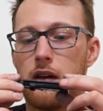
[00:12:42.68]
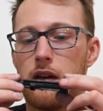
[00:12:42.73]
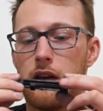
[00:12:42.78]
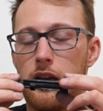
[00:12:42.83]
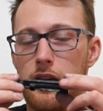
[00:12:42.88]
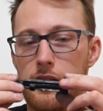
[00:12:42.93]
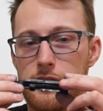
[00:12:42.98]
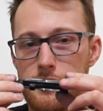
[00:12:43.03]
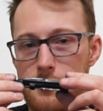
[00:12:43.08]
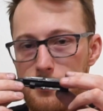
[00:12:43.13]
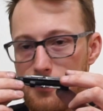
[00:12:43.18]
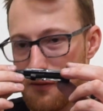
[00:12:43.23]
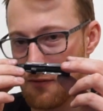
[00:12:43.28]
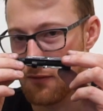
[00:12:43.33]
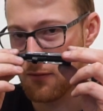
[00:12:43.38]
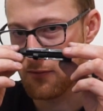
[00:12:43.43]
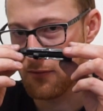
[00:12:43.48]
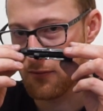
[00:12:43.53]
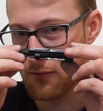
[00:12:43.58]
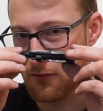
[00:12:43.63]
It's
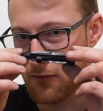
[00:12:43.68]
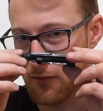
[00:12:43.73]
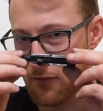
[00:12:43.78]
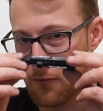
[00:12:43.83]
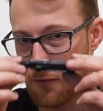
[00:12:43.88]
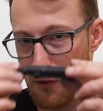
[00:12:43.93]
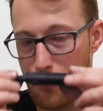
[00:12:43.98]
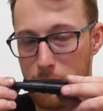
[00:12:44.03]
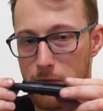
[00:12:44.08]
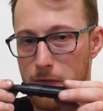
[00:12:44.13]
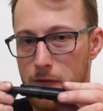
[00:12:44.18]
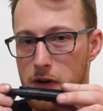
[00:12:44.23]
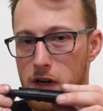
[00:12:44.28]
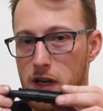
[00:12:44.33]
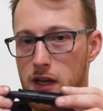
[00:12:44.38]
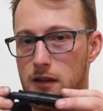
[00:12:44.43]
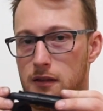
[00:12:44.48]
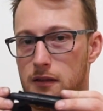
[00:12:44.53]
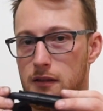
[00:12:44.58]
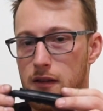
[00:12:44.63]
for
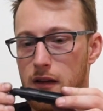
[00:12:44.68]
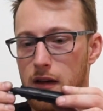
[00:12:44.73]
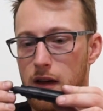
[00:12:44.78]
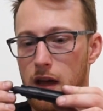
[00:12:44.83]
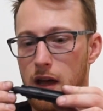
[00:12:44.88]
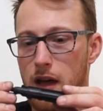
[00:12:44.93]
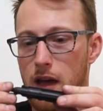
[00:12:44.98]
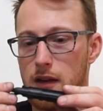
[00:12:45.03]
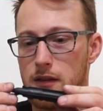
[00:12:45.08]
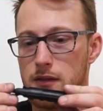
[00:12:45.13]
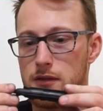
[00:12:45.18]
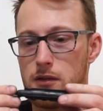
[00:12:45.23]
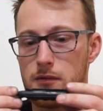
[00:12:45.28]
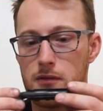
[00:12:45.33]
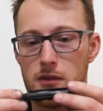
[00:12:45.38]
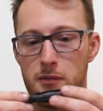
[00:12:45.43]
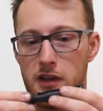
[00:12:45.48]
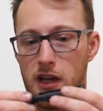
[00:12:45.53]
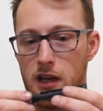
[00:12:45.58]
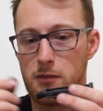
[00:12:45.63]
free. And you
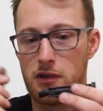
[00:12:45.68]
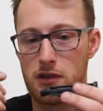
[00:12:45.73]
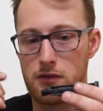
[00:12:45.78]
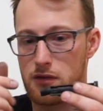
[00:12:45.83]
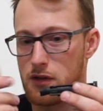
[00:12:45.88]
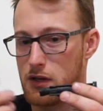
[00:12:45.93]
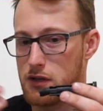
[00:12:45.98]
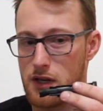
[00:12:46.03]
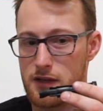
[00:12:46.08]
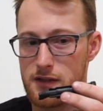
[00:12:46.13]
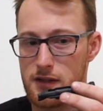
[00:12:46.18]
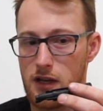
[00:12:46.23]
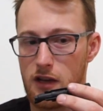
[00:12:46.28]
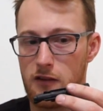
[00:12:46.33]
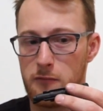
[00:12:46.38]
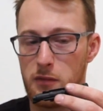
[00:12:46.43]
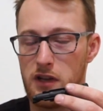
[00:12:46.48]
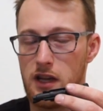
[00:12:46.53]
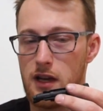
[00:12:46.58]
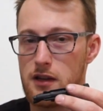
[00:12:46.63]
will be able to adjust the
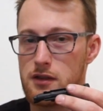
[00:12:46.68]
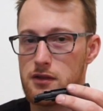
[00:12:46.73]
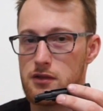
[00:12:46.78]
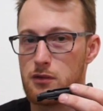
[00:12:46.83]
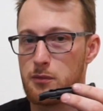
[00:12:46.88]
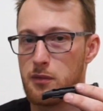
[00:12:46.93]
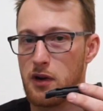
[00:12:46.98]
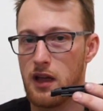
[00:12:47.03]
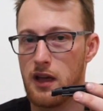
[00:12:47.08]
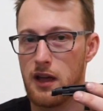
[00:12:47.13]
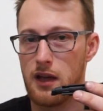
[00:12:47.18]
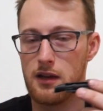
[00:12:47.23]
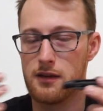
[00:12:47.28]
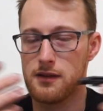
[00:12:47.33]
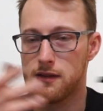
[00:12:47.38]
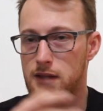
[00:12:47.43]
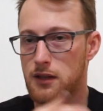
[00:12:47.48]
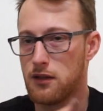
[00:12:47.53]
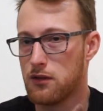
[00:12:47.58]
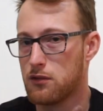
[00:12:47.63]
FPS to play
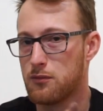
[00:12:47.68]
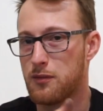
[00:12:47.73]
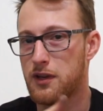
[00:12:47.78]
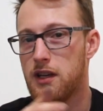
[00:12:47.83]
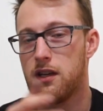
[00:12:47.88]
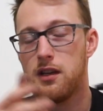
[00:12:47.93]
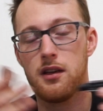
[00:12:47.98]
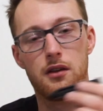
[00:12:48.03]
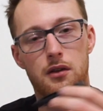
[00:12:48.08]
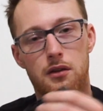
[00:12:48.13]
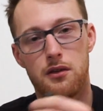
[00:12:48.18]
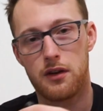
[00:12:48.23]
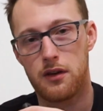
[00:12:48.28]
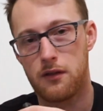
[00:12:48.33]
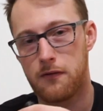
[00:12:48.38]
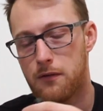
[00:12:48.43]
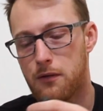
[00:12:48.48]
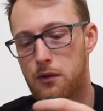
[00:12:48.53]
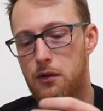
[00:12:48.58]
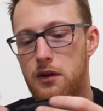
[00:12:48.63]
CQB or in a
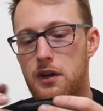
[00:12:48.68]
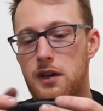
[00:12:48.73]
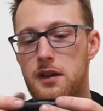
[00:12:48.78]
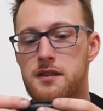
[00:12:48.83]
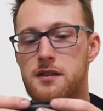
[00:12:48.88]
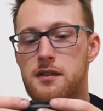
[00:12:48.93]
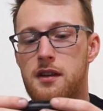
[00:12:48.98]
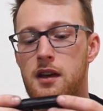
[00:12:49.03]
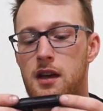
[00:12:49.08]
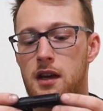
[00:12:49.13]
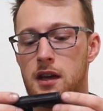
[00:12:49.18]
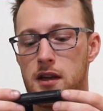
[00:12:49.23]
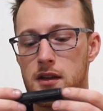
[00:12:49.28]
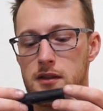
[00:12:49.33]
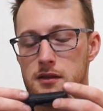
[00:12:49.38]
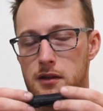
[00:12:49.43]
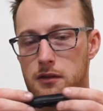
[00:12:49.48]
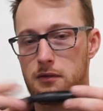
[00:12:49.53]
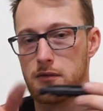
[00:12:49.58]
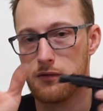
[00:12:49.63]
forest.
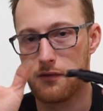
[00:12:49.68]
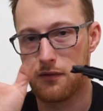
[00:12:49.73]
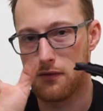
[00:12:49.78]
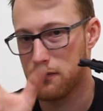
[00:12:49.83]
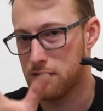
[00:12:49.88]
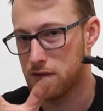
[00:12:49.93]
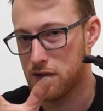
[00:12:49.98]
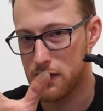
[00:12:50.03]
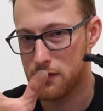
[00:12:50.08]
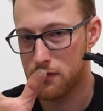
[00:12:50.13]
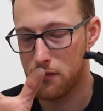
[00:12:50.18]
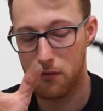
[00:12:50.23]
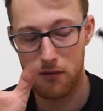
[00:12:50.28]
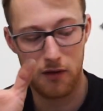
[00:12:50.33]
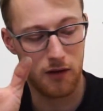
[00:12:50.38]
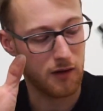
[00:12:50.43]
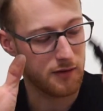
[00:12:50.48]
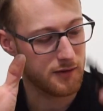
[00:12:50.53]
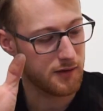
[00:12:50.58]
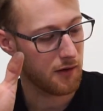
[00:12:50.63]
So just do
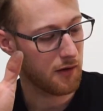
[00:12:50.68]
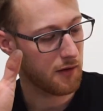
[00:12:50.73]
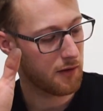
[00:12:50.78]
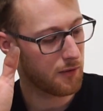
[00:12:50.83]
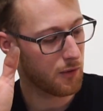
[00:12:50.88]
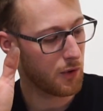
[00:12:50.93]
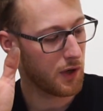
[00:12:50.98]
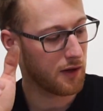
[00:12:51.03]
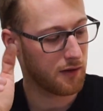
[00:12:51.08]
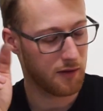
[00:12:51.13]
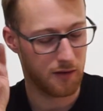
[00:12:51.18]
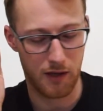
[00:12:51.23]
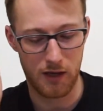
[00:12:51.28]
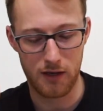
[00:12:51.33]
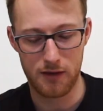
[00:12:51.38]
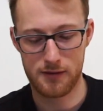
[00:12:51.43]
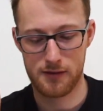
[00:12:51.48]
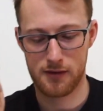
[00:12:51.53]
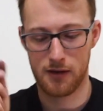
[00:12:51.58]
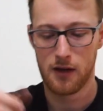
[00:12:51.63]
these 3
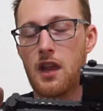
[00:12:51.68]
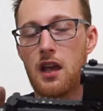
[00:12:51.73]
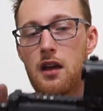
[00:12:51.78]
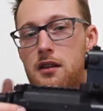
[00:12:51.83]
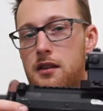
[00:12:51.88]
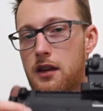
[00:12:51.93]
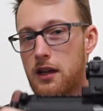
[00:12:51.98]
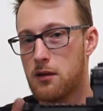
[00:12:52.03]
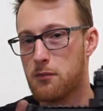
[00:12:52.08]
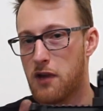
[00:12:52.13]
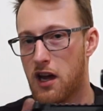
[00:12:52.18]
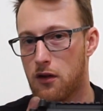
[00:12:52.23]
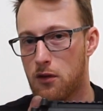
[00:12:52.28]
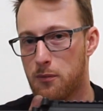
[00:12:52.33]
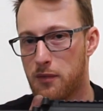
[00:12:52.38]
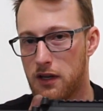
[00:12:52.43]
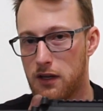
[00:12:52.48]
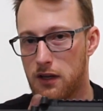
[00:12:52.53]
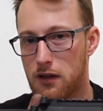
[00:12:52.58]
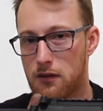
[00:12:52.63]
things. In my
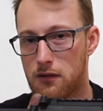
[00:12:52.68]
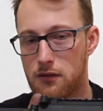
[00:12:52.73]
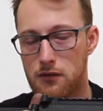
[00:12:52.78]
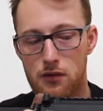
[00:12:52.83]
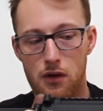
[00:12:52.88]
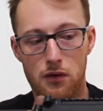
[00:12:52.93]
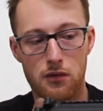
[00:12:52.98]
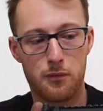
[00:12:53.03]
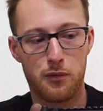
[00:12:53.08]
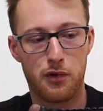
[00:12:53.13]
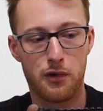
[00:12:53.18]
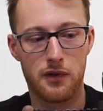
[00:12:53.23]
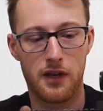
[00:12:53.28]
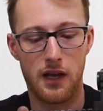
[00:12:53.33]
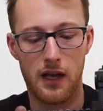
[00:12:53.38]
opinion, don't put